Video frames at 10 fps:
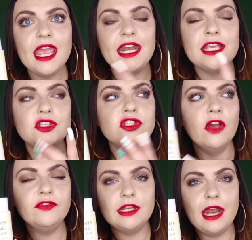It is
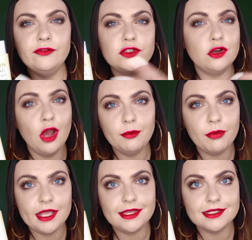soft enough to not
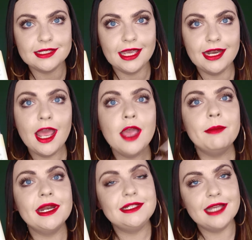break the skin
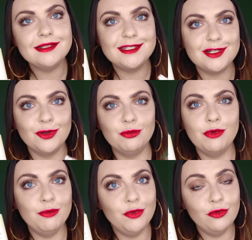but it does still
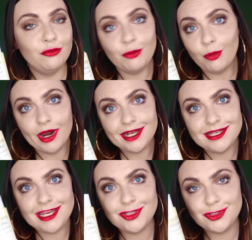remove what
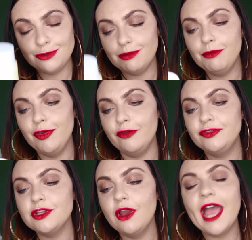it needs to
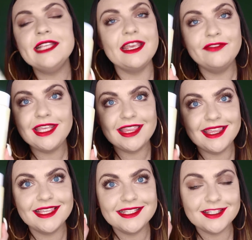remove. So I definitely
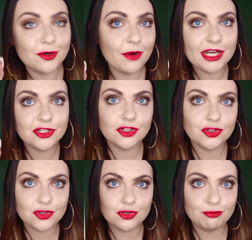think this is a great
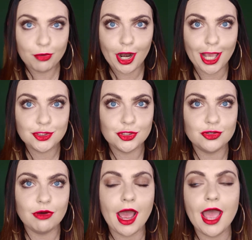product to
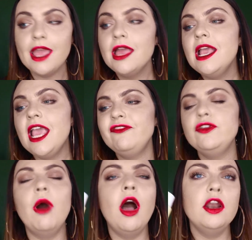try
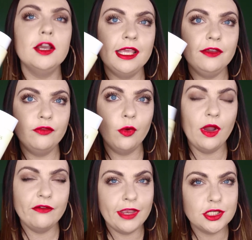if you are looking
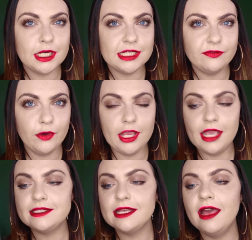for a facial
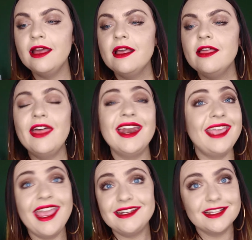exfoliator that
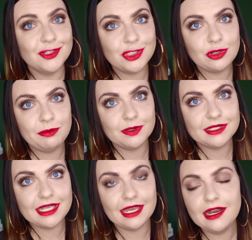again doesn't strip your
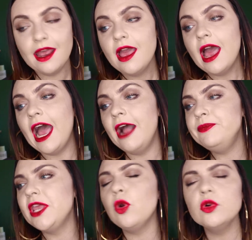skin.
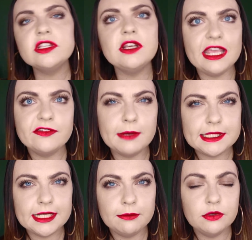Um, it also leaves
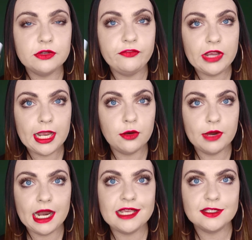my skin feeling
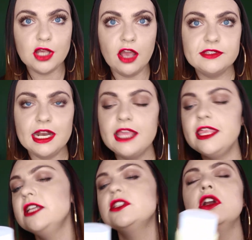really soft and I
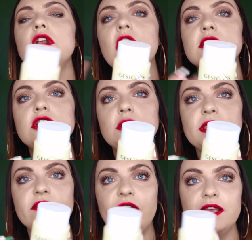think it's got a lot to do
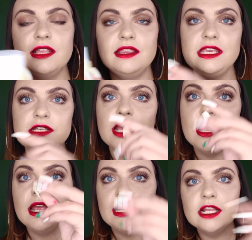with the fact that these
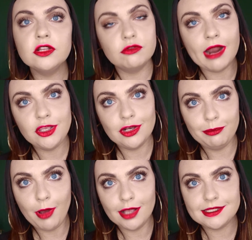little
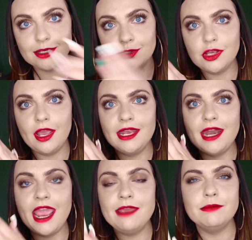granular particles are
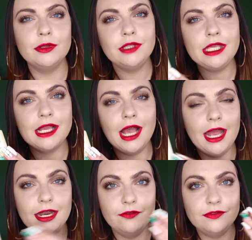in a milky
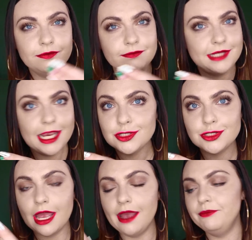kind of
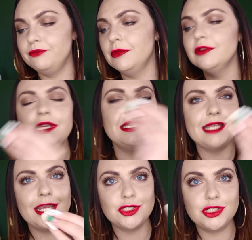texture, um, milky
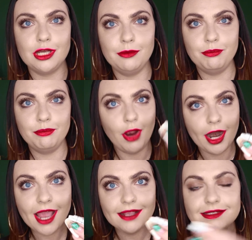texture
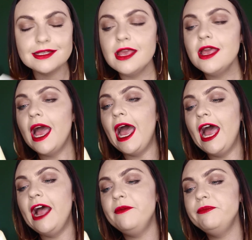product
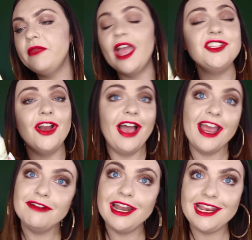um, and yeah
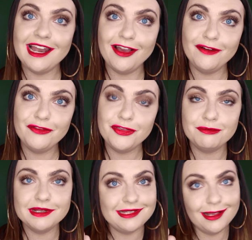I really love the
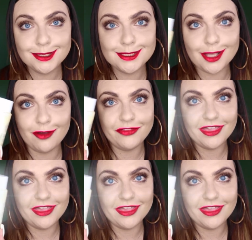results of